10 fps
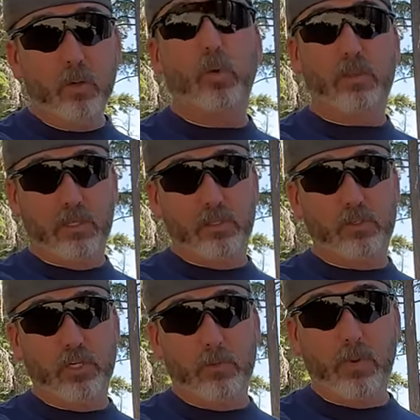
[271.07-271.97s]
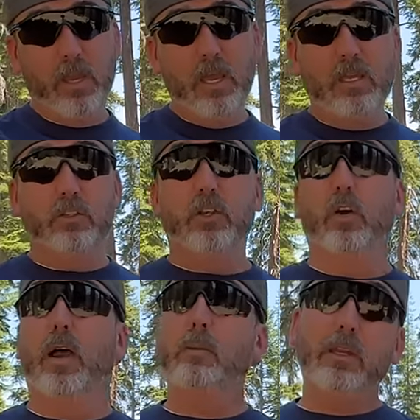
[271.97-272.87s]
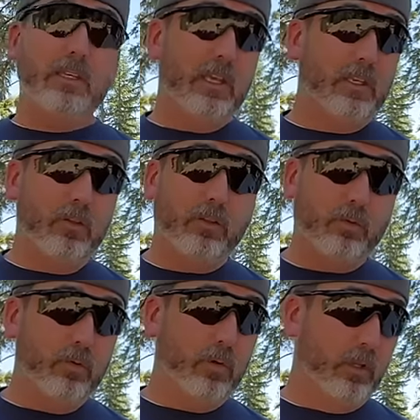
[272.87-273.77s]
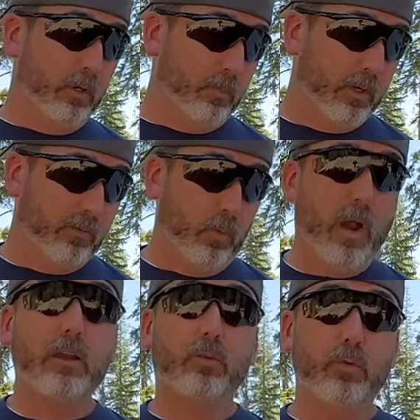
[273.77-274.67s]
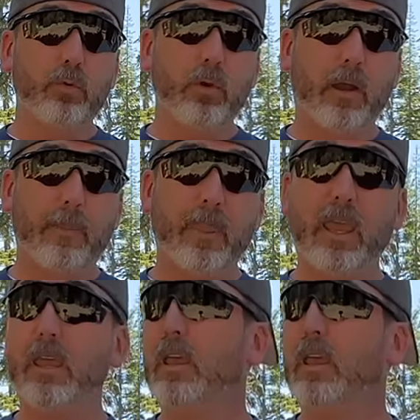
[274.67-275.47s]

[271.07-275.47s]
within the Jeep. So I'm gonna take you through a little bit of a walkthrough on that.